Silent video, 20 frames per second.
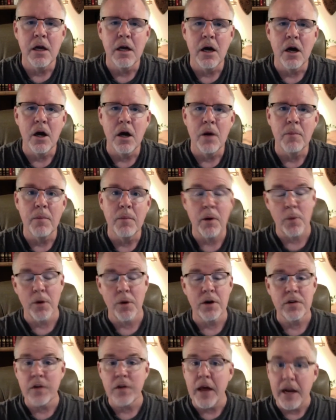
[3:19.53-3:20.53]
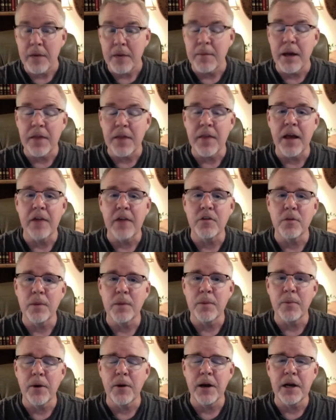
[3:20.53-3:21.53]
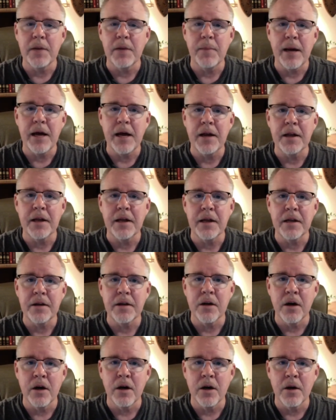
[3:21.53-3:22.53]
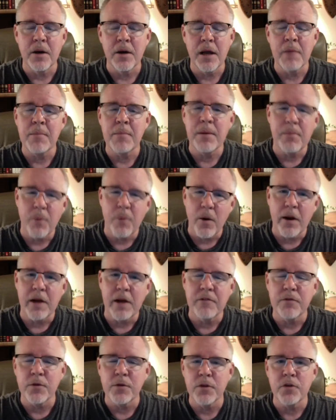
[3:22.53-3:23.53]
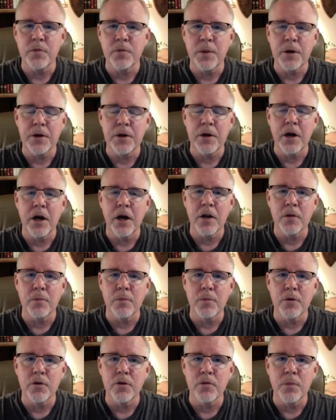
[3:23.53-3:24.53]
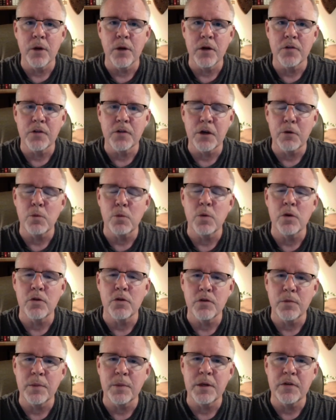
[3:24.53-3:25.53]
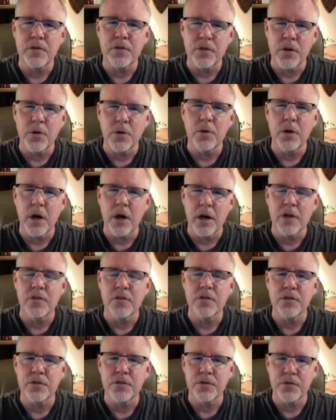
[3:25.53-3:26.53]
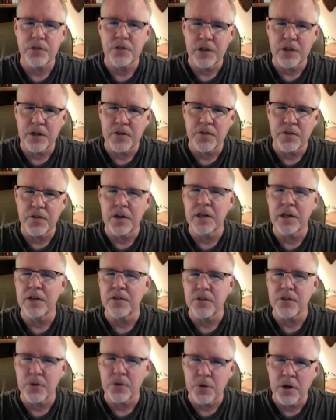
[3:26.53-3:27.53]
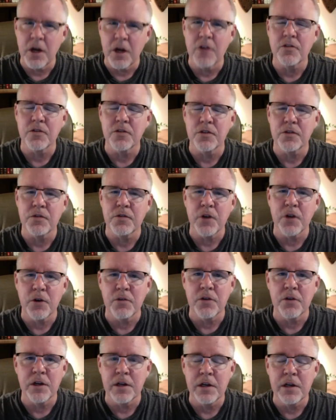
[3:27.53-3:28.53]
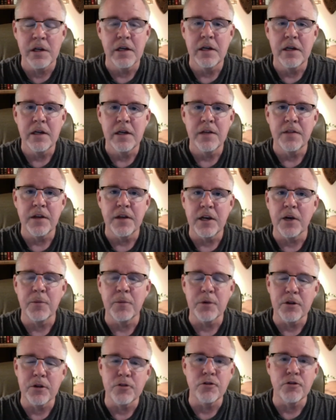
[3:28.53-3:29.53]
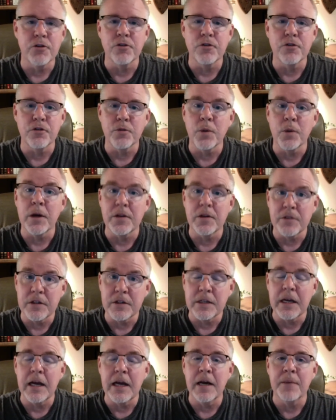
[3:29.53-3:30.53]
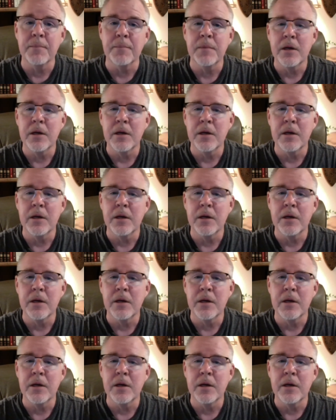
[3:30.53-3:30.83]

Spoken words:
But we're excited about that. So be praying about it and be praying for the Spirit of God to move, because I don't want us to be so conscious of 6 feet and so conscious of COVID that coming to church is a waste of time.